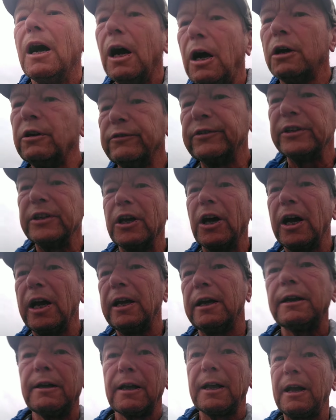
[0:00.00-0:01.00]

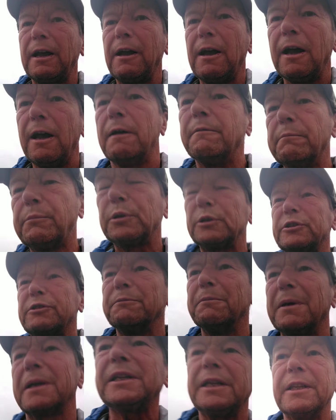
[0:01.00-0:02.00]
overnight and um, put
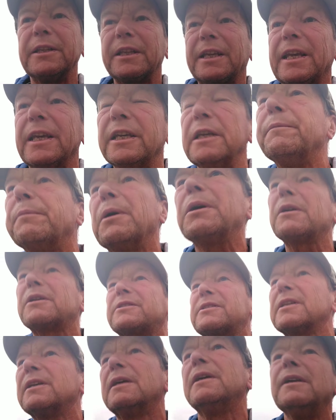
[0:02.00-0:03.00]
some money in the kitty
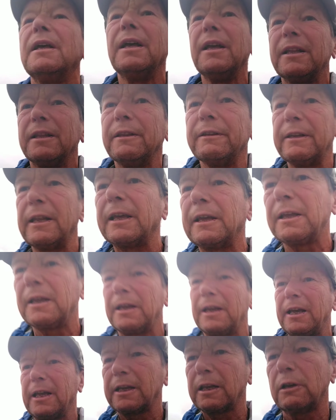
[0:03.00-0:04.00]
box and uh,
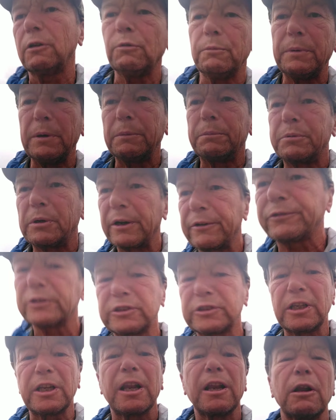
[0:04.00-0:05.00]
had a little bit of
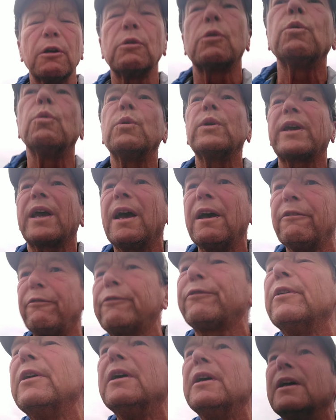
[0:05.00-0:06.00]
breakfast in the local
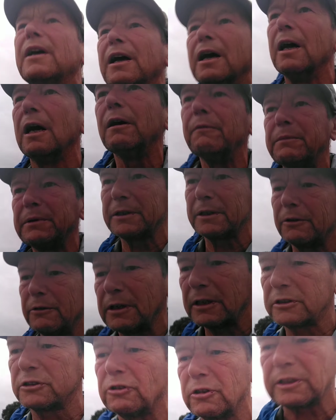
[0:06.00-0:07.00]
cafe. Um, I know
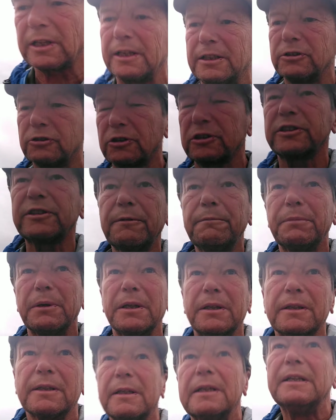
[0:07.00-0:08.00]
that's not that interesting,
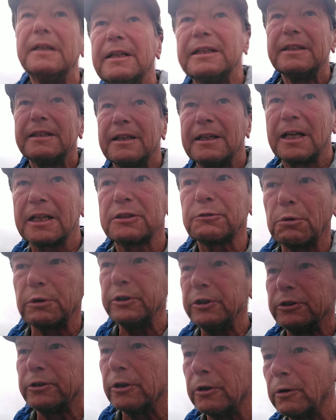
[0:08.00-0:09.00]
but that's what
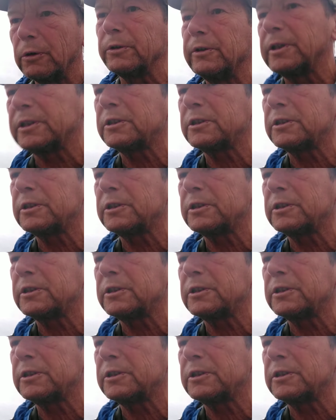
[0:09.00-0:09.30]
you do on